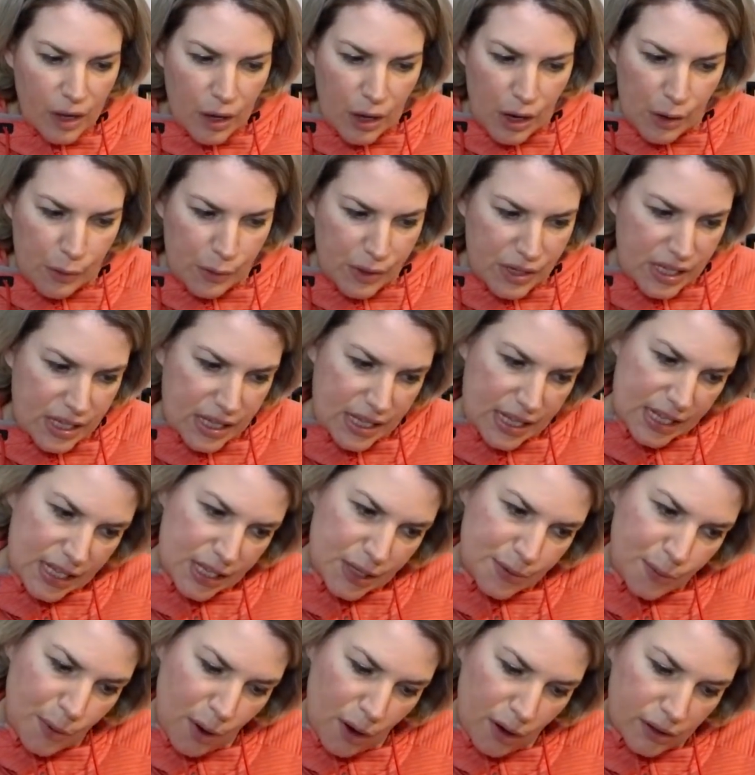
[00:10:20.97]
was this
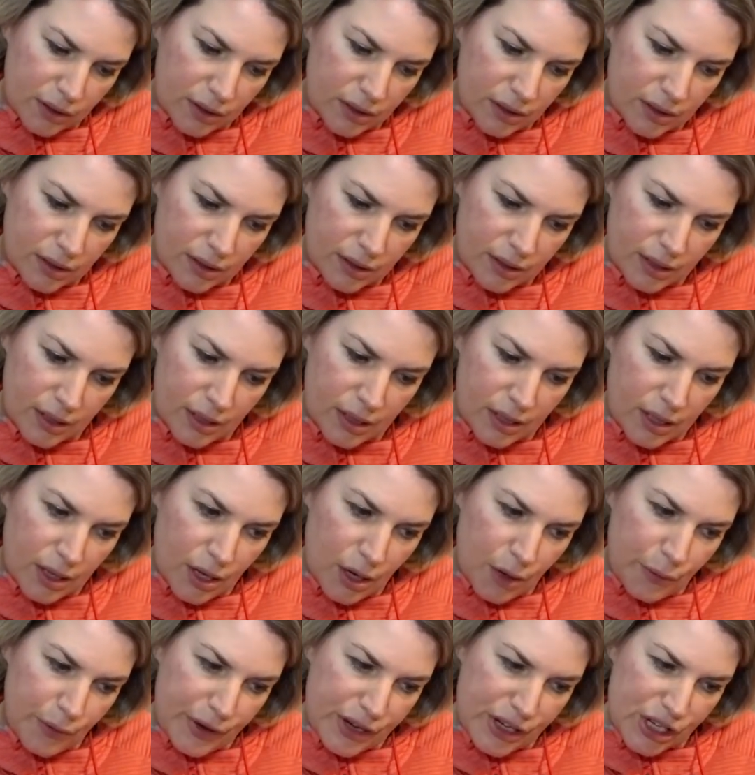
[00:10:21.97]
one,
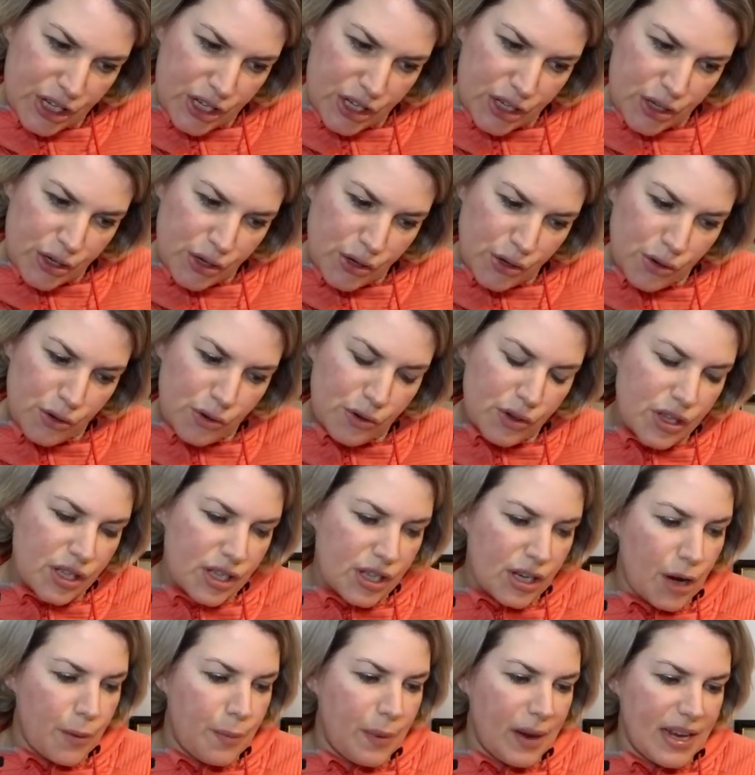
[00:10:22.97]
which is called
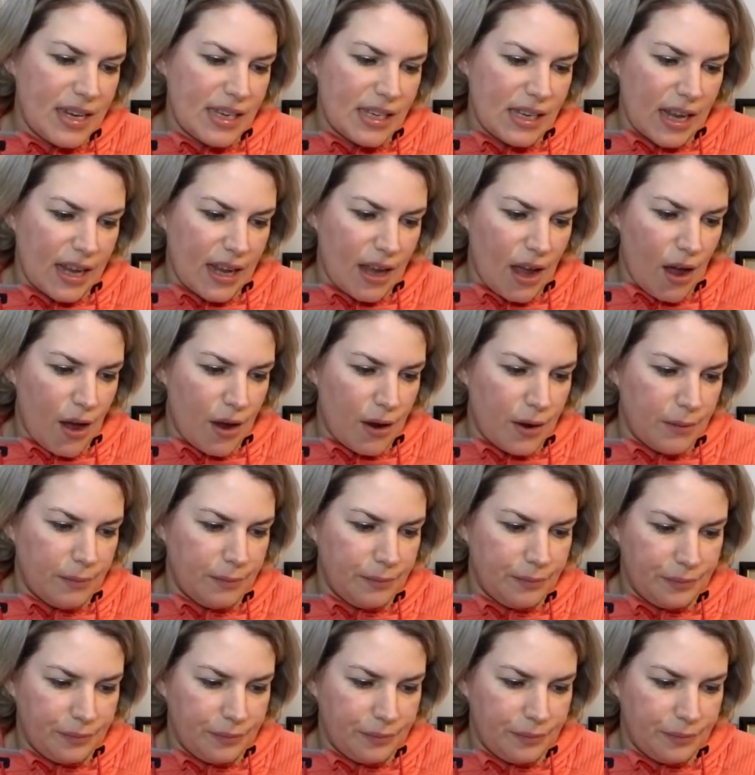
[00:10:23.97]
Snow Place Like Home.